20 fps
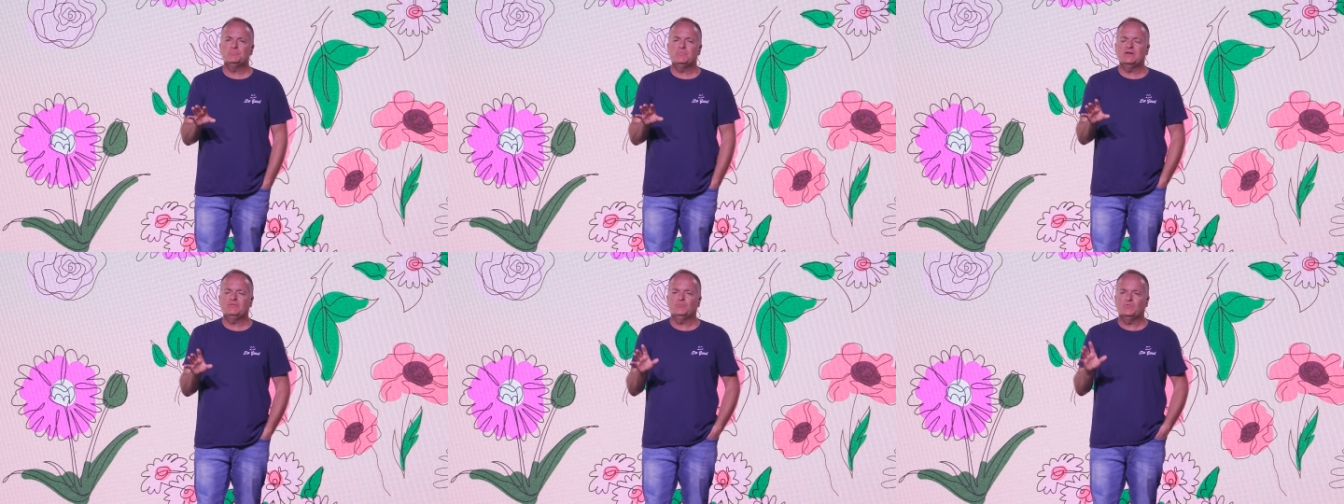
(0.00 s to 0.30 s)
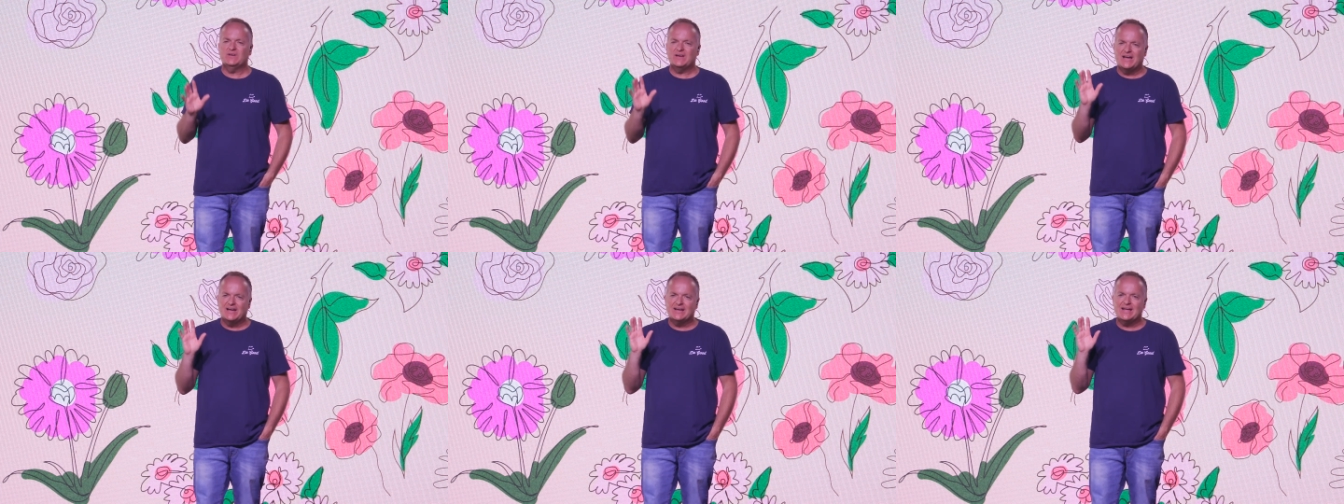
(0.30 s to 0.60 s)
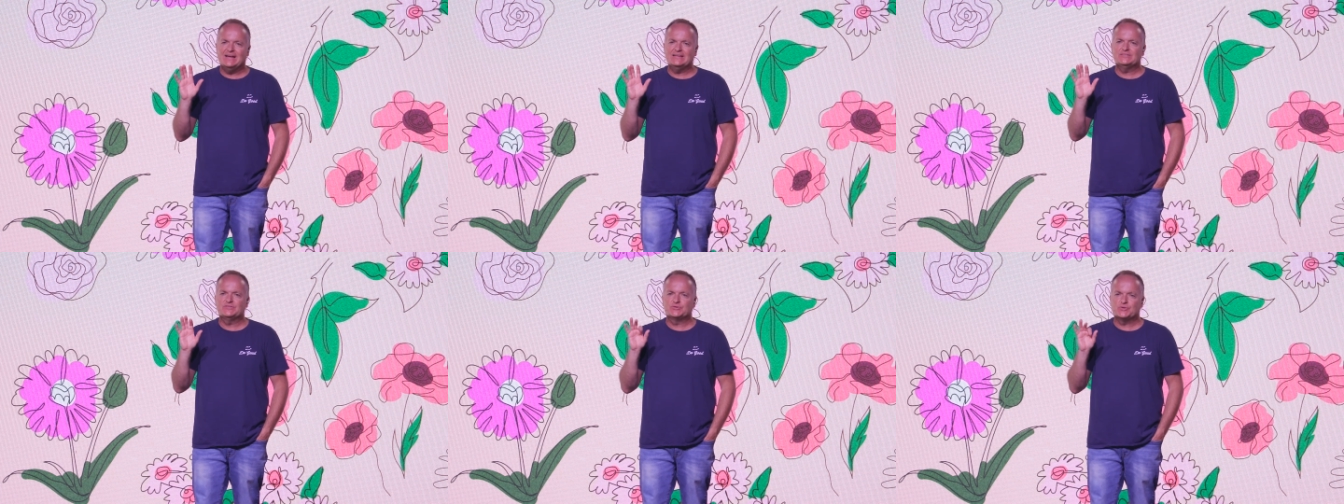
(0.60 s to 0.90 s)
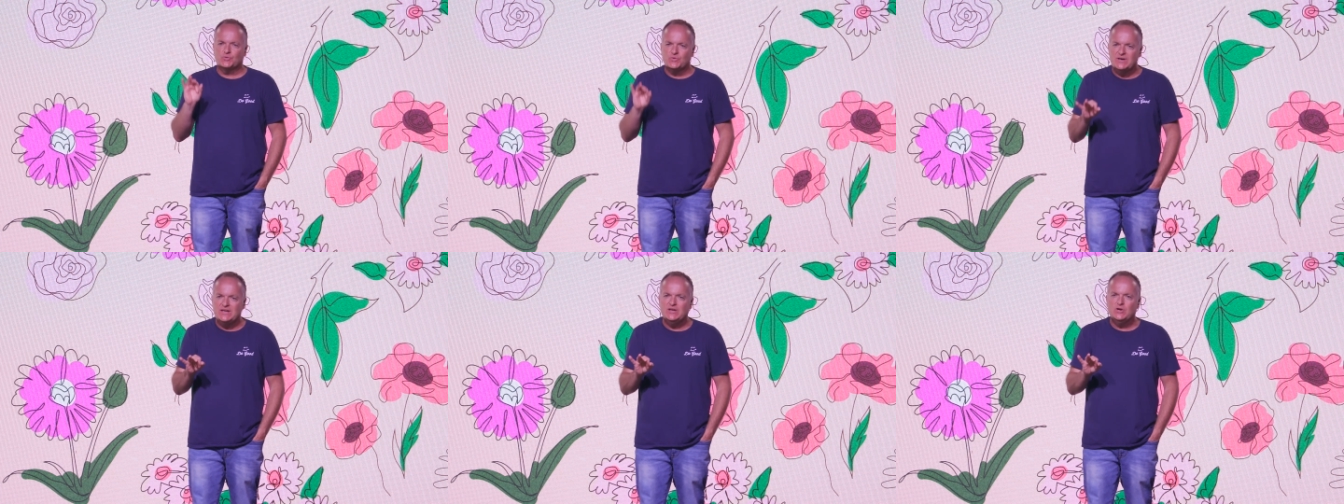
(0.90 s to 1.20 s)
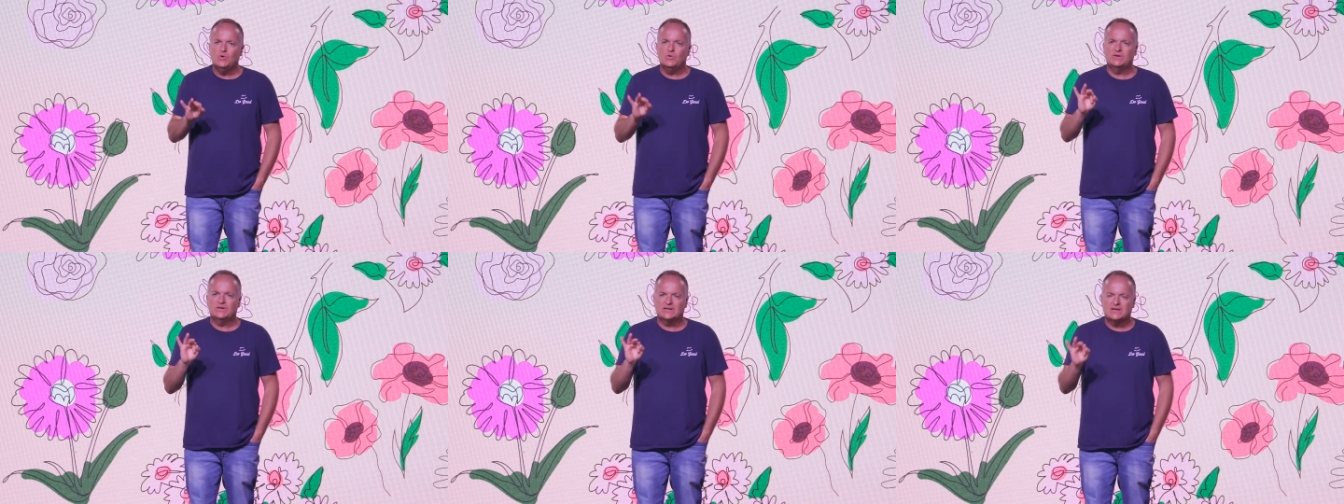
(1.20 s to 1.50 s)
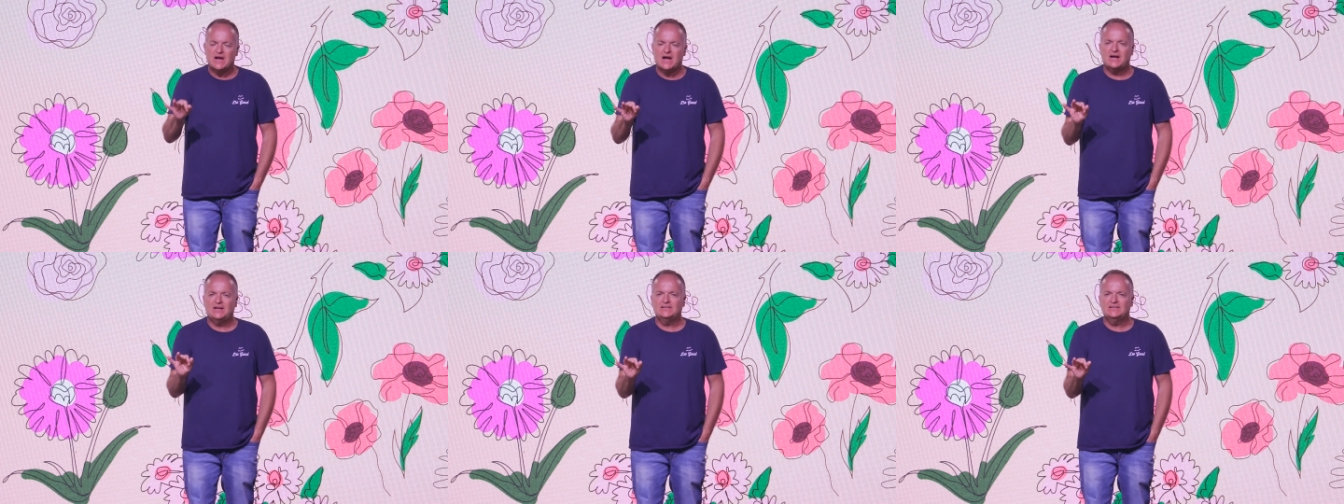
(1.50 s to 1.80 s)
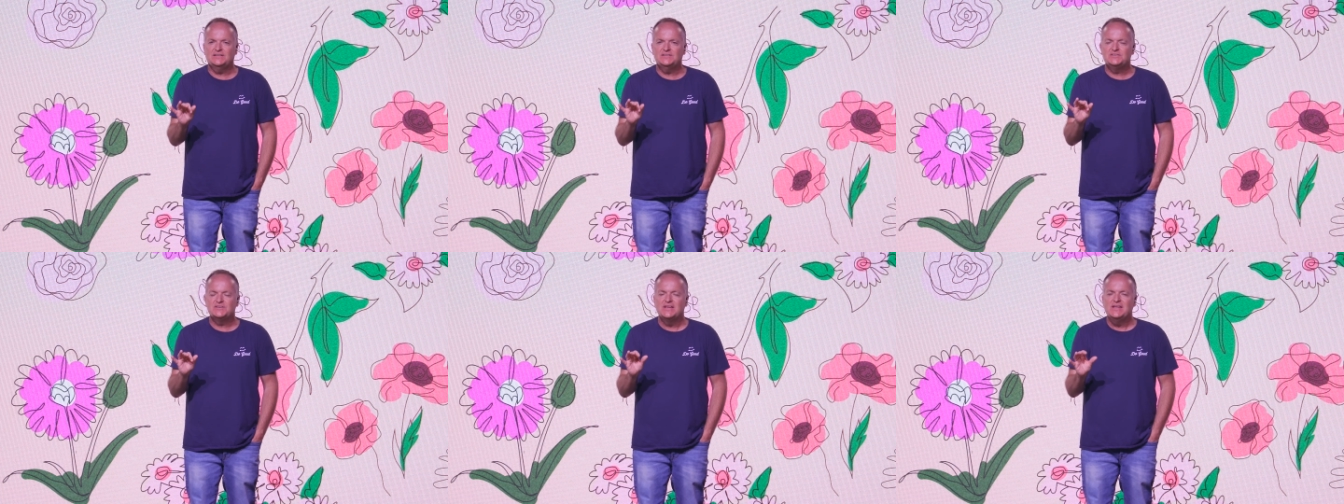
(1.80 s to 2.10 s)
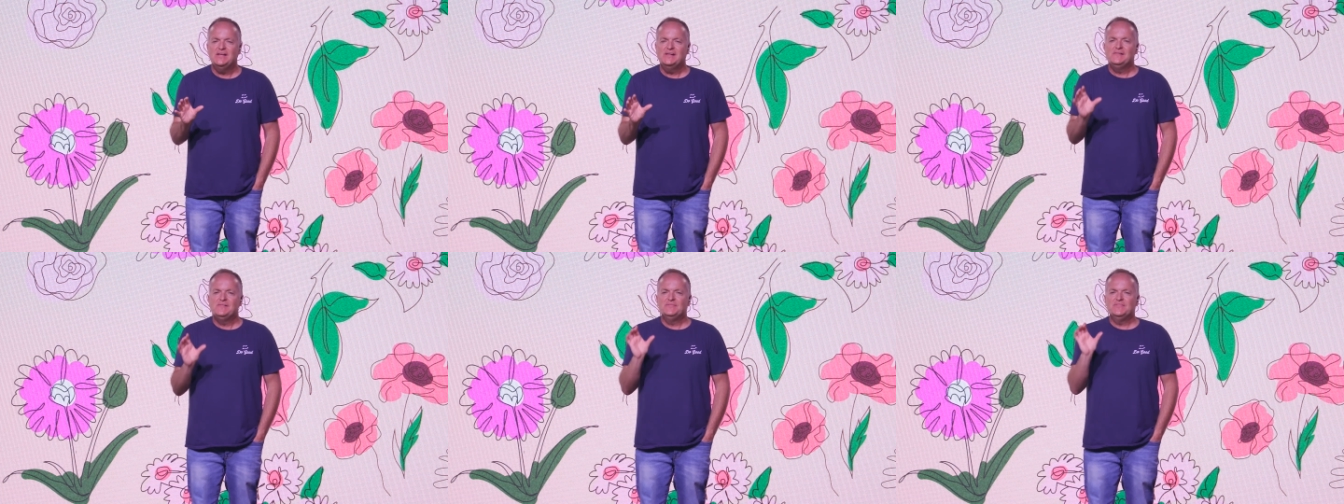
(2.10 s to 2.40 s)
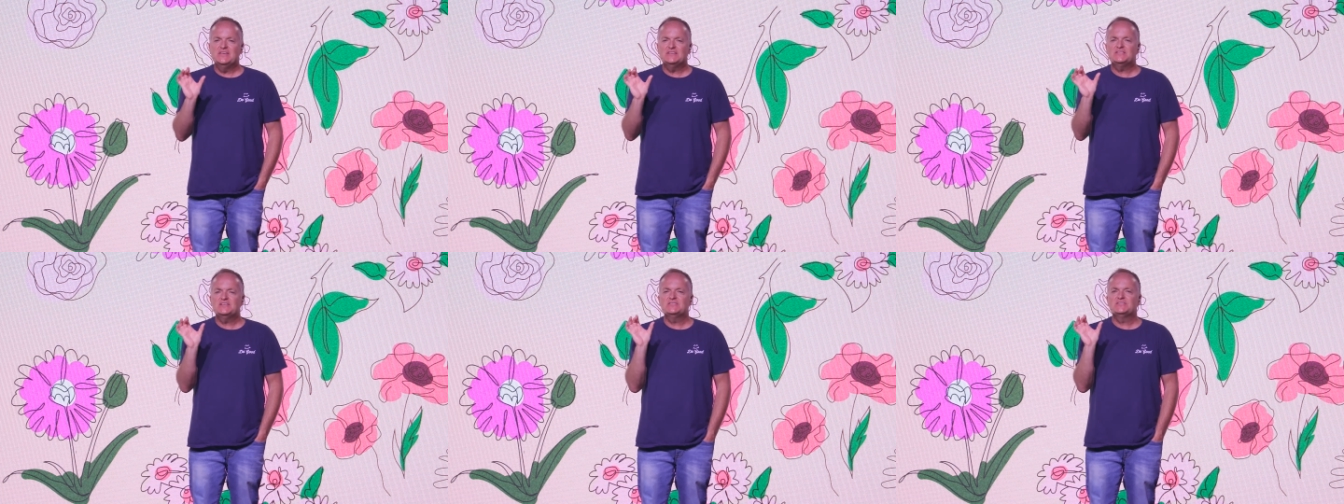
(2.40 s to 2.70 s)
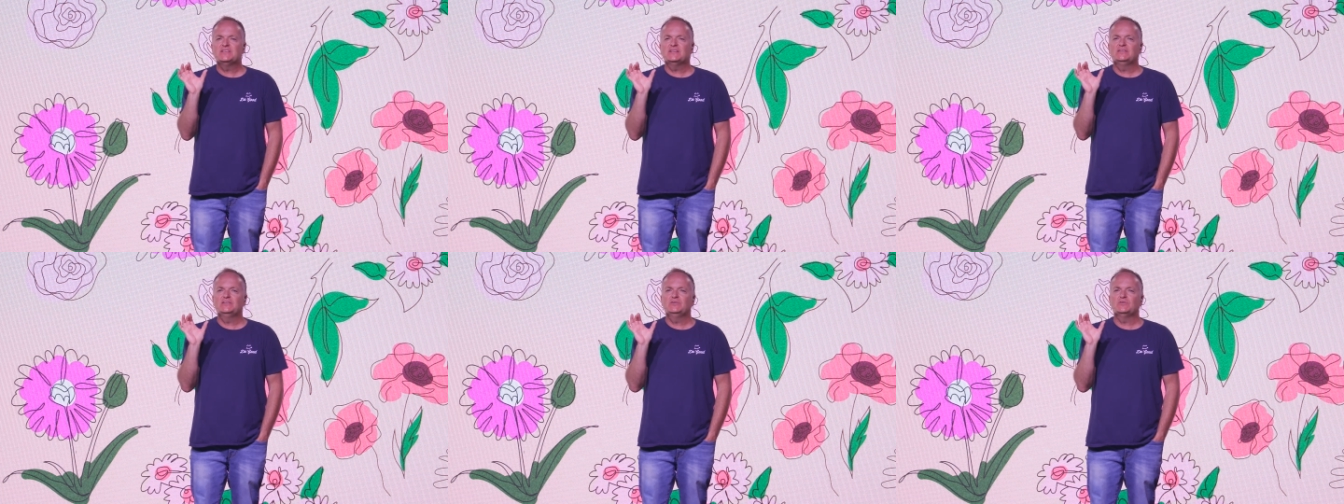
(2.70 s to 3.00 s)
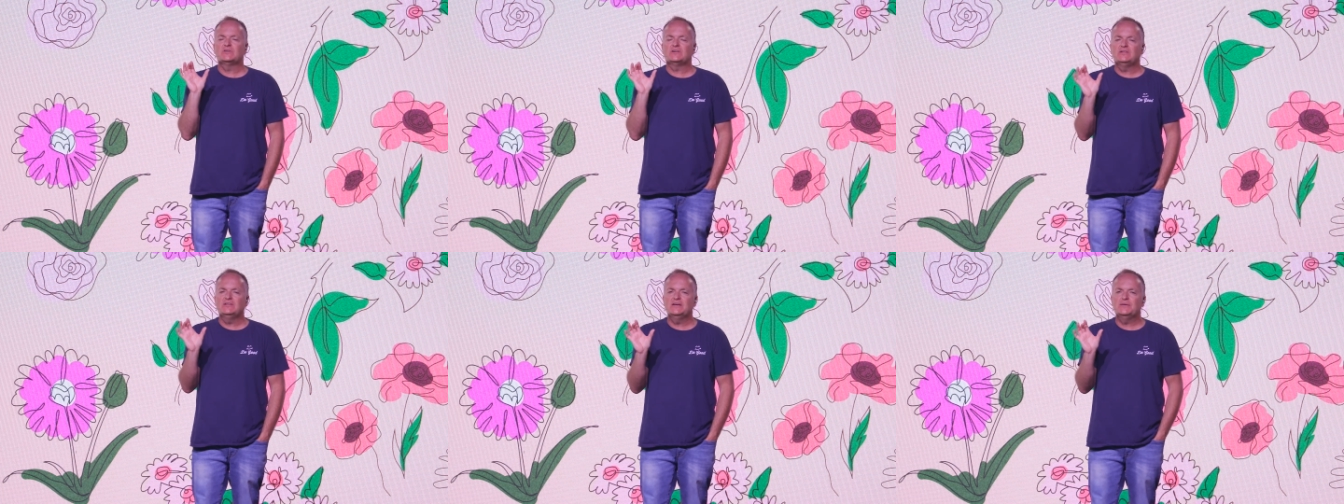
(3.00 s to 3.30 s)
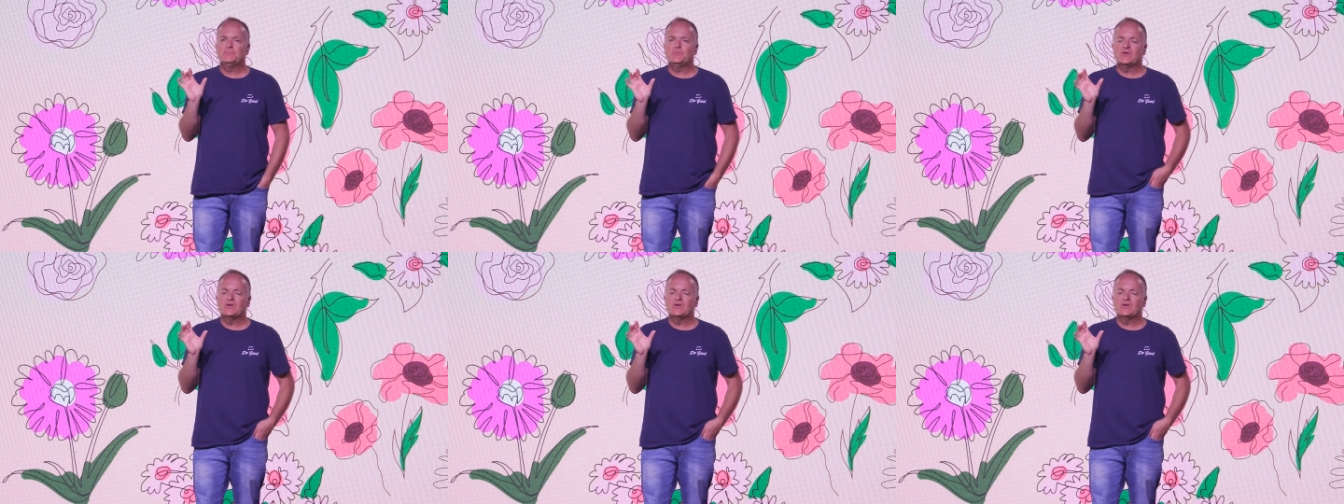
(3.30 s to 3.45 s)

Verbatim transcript: But when I got three going to college, this is the little clip.